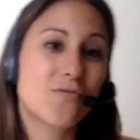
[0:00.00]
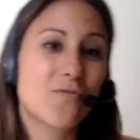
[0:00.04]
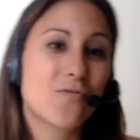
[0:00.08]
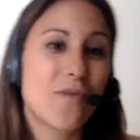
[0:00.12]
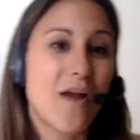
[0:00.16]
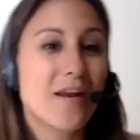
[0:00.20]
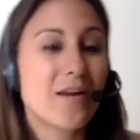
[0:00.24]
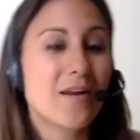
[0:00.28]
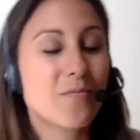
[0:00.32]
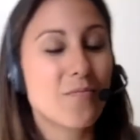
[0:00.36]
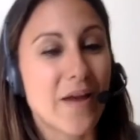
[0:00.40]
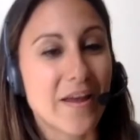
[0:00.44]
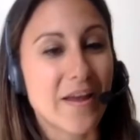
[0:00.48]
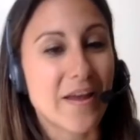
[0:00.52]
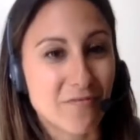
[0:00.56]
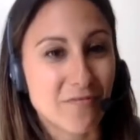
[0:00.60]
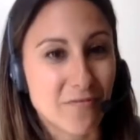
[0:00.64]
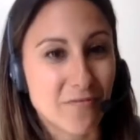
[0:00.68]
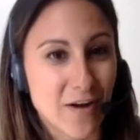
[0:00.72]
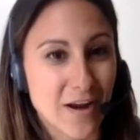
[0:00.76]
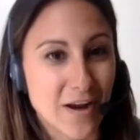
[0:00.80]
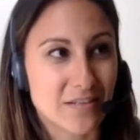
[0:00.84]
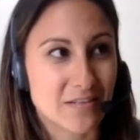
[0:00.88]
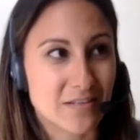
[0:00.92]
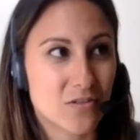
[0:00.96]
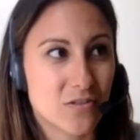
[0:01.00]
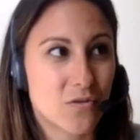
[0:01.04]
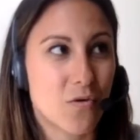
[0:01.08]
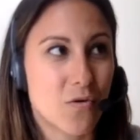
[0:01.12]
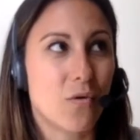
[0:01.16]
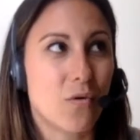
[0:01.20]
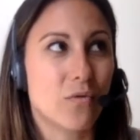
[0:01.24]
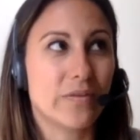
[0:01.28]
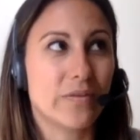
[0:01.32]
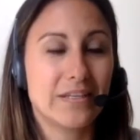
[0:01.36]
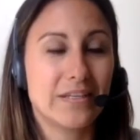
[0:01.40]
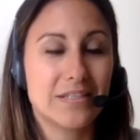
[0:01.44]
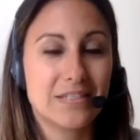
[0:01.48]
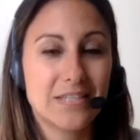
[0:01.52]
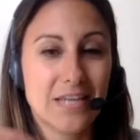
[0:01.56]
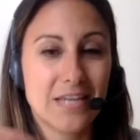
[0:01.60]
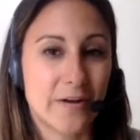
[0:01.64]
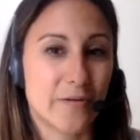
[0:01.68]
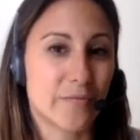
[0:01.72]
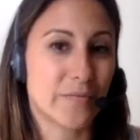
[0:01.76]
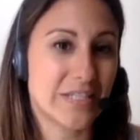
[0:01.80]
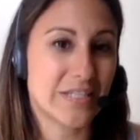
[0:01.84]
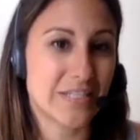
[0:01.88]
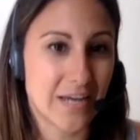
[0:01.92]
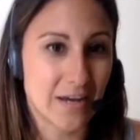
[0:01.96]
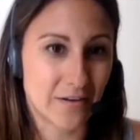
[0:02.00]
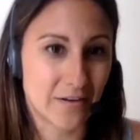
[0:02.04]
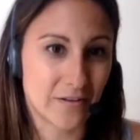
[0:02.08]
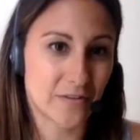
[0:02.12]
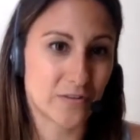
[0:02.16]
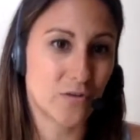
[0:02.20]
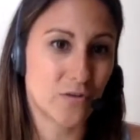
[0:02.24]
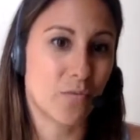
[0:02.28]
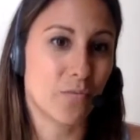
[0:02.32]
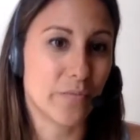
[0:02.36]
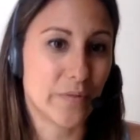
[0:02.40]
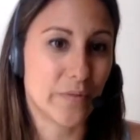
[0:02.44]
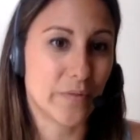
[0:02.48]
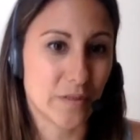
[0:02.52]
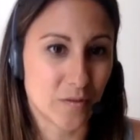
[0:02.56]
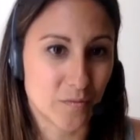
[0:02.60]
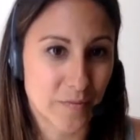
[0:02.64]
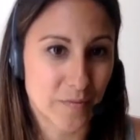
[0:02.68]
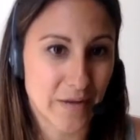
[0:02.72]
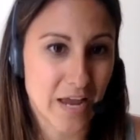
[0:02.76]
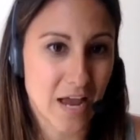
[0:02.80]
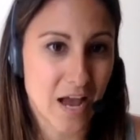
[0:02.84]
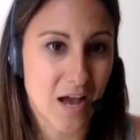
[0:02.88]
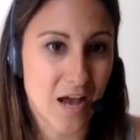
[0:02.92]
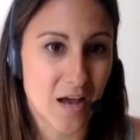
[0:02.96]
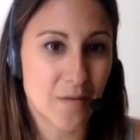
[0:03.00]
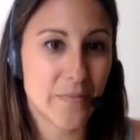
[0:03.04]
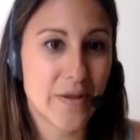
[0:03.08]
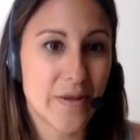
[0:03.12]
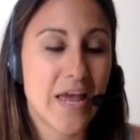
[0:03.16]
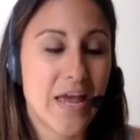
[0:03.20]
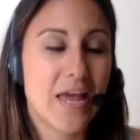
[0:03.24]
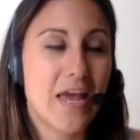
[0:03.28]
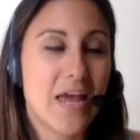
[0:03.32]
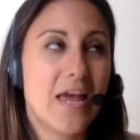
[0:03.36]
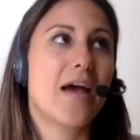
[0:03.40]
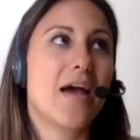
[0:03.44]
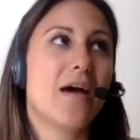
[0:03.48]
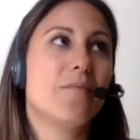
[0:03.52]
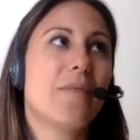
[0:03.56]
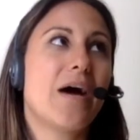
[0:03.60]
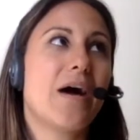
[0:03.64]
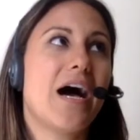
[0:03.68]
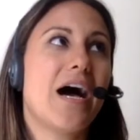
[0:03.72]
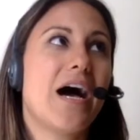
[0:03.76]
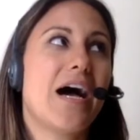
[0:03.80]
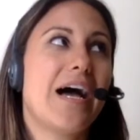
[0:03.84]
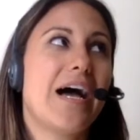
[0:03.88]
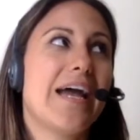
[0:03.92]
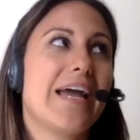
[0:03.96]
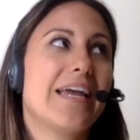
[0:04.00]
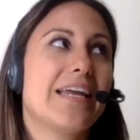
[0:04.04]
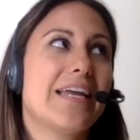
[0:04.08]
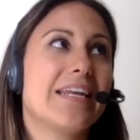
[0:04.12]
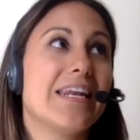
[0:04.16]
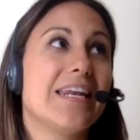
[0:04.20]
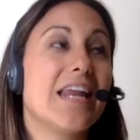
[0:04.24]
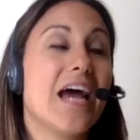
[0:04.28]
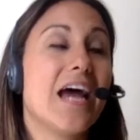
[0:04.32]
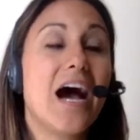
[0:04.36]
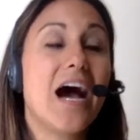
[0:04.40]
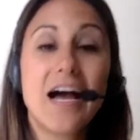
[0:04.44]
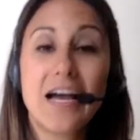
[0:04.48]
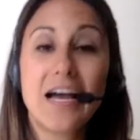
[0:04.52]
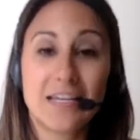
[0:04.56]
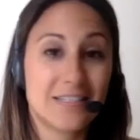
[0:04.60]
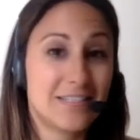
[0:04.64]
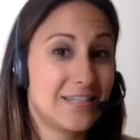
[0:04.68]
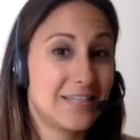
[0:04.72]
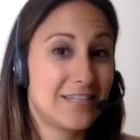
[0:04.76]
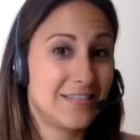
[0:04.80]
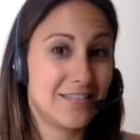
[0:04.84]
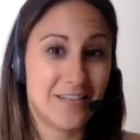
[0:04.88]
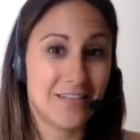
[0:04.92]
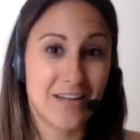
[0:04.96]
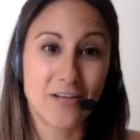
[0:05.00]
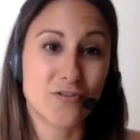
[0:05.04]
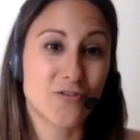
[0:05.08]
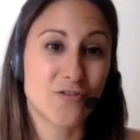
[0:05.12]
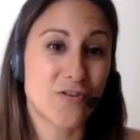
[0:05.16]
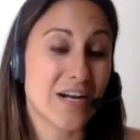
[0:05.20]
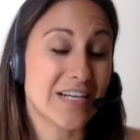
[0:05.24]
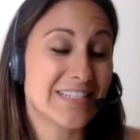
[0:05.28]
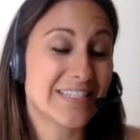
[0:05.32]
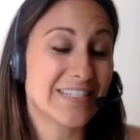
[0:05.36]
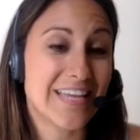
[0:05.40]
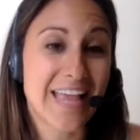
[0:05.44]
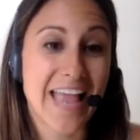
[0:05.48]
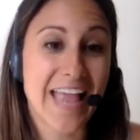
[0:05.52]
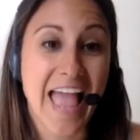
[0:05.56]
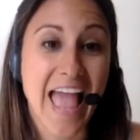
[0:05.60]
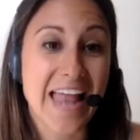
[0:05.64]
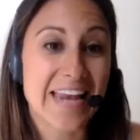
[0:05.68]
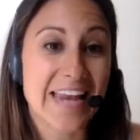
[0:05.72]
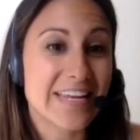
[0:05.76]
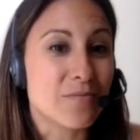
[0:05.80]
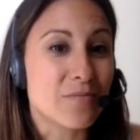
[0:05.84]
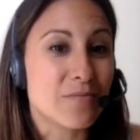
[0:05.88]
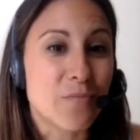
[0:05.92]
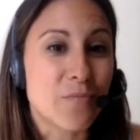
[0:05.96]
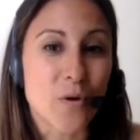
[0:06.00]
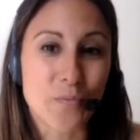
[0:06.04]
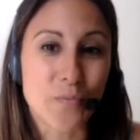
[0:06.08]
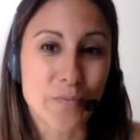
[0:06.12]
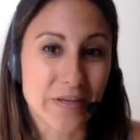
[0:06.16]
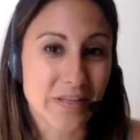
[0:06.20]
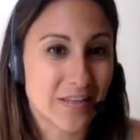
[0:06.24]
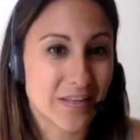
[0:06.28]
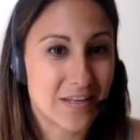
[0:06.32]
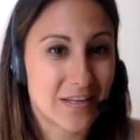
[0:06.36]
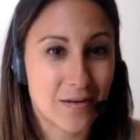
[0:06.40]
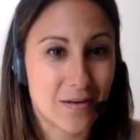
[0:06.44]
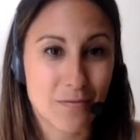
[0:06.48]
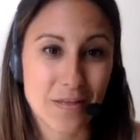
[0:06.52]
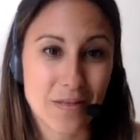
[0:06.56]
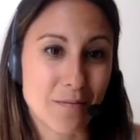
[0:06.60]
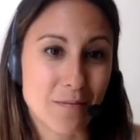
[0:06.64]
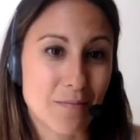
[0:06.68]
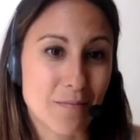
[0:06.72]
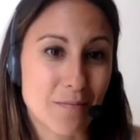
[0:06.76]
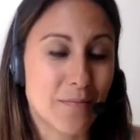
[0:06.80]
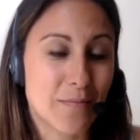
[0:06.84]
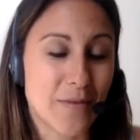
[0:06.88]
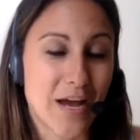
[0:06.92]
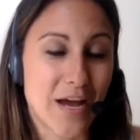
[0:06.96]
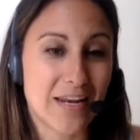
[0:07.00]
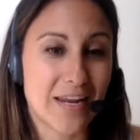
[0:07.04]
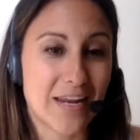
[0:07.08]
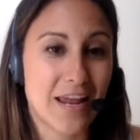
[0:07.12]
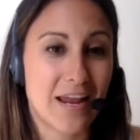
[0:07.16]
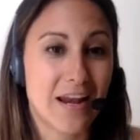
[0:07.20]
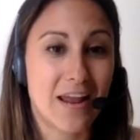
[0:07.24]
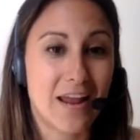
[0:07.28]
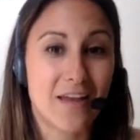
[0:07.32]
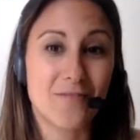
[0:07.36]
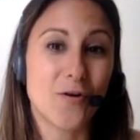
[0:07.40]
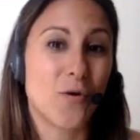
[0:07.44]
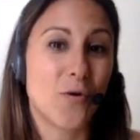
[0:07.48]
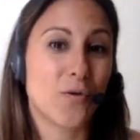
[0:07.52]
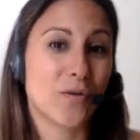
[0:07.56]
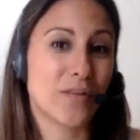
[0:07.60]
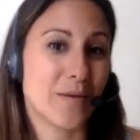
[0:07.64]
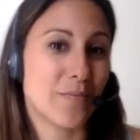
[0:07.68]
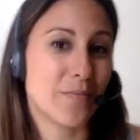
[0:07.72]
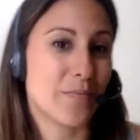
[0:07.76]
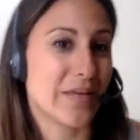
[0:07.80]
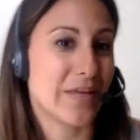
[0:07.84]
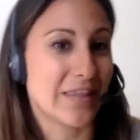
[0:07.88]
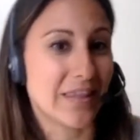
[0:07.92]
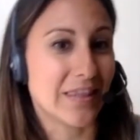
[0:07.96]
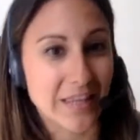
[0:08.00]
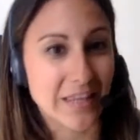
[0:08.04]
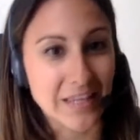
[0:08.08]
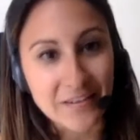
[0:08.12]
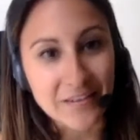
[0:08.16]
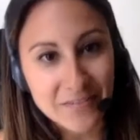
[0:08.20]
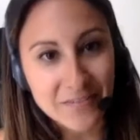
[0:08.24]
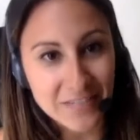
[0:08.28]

surrounded by friends who only tear me down and don't build me up? Am I not addressing any mobility within my body and I've only been